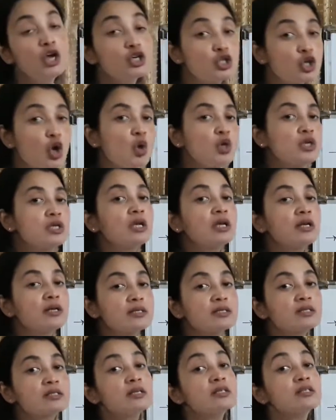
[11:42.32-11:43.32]
Total
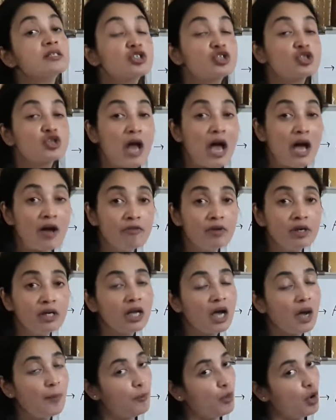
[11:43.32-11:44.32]
distance travelled
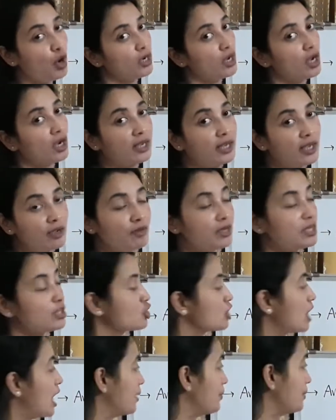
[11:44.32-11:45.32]
upon a given
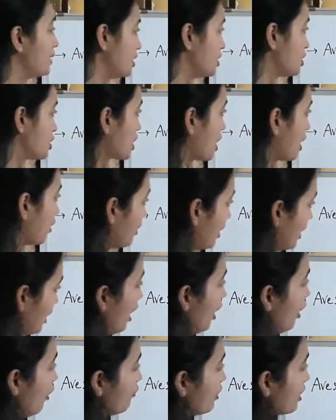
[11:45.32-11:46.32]
time interval.
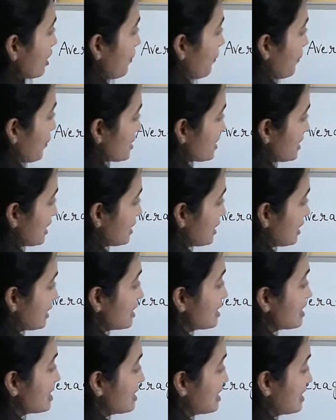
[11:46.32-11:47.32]
We represent it
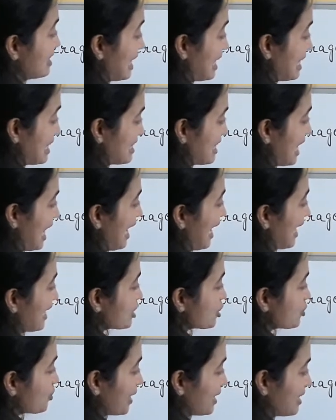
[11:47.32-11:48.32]
as delta
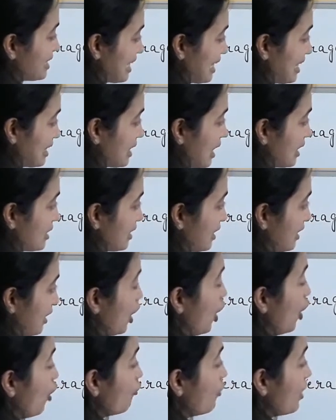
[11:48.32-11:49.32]
x by delta t,
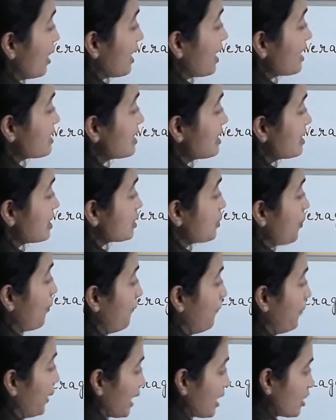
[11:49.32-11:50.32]
whereas it is
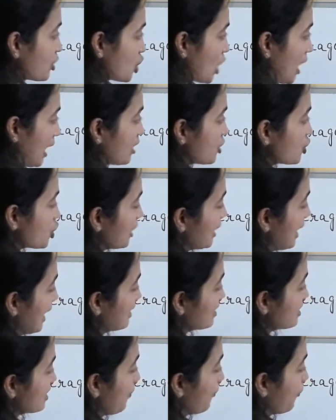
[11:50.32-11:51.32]
big change in
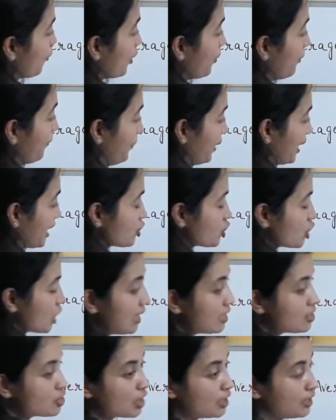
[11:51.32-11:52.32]
x upon big
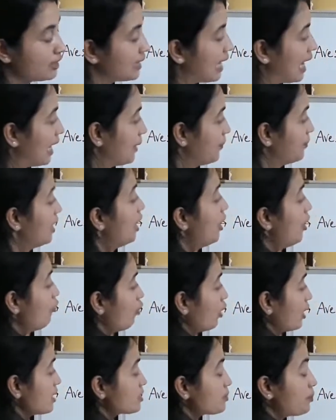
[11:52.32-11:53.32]
change in time.
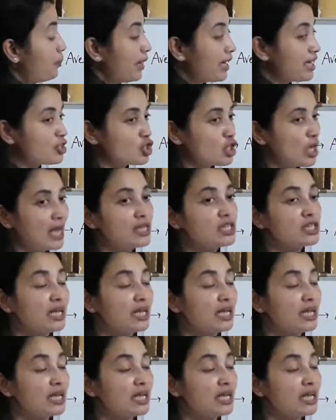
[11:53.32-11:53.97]
What is big change?